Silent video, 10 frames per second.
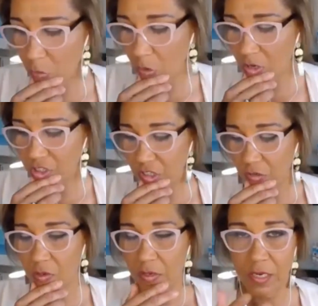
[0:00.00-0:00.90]
watch
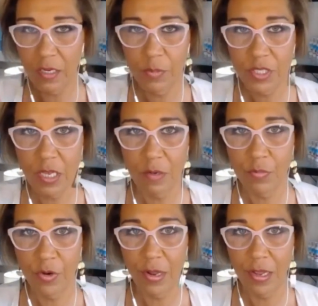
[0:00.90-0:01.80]
it on Amazon
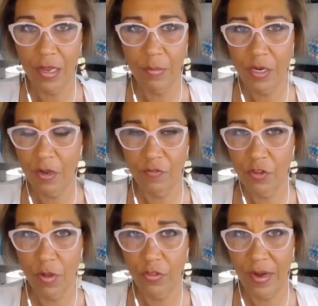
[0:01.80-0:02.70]
Prime and a
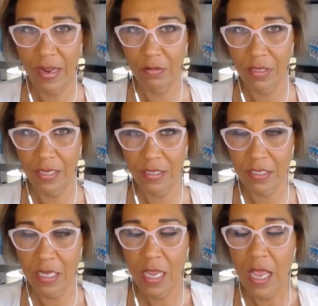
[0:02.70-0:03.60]
few other outlets.